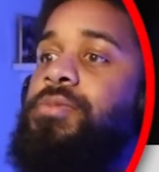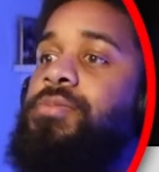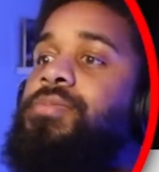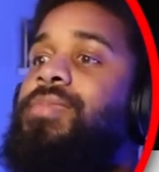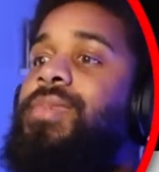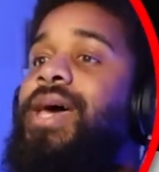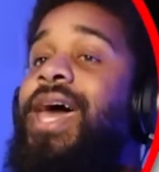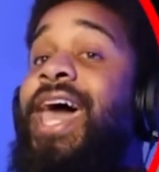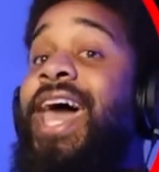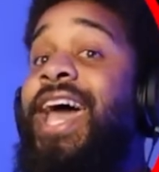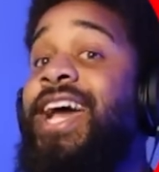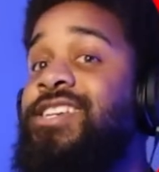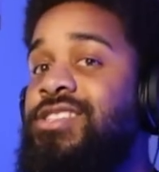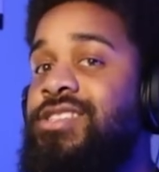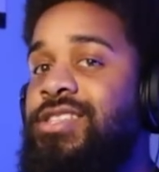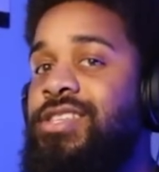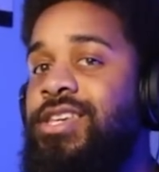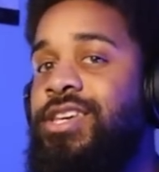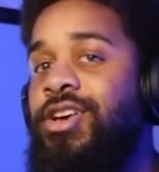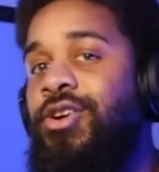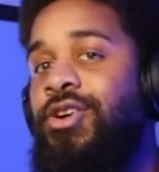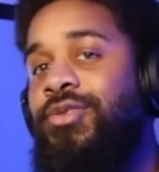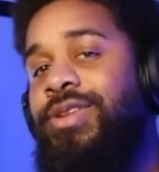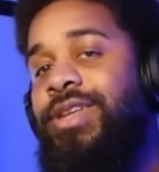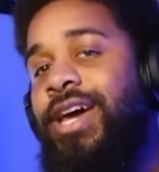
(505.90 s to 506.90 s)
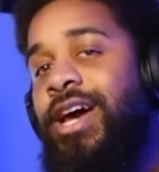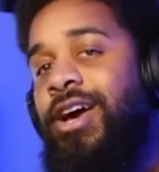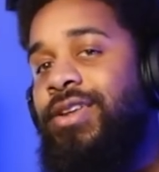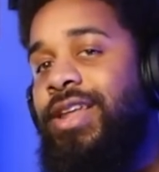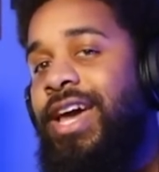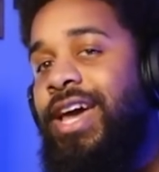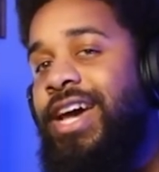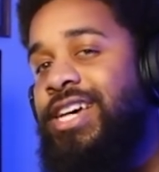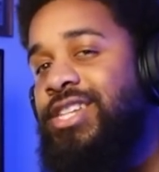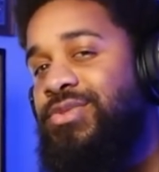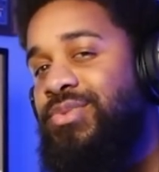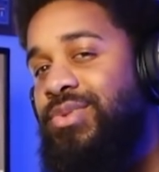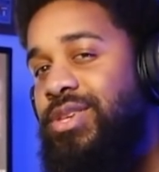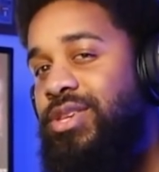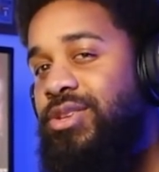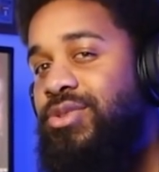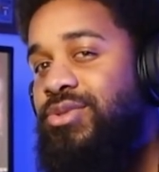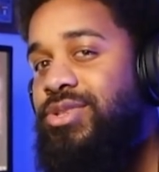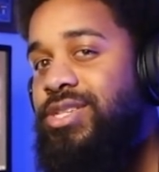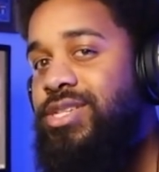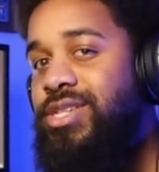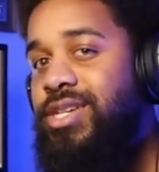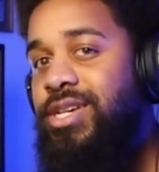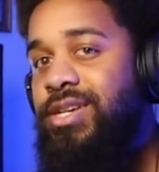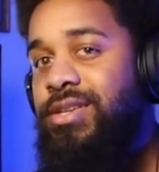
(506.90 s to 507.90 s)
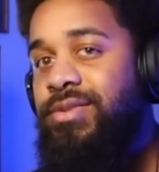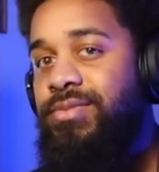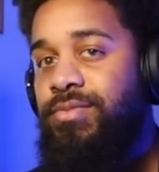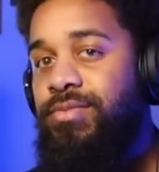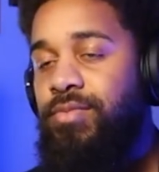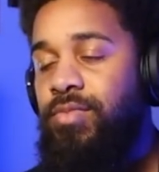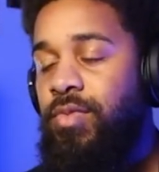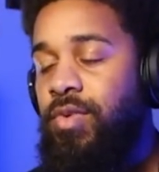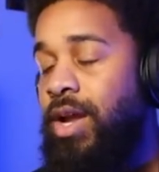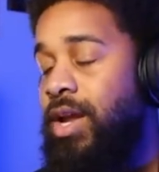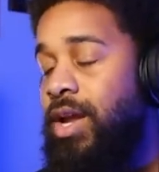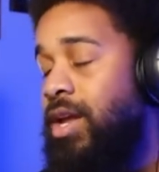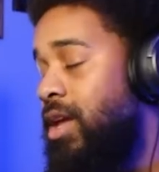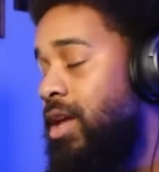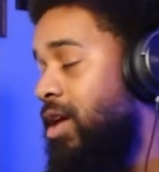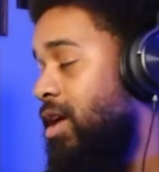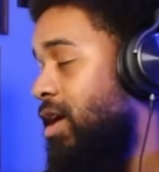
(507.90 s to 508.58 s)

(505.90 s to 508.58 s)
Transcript: actually go down as we use shit, right?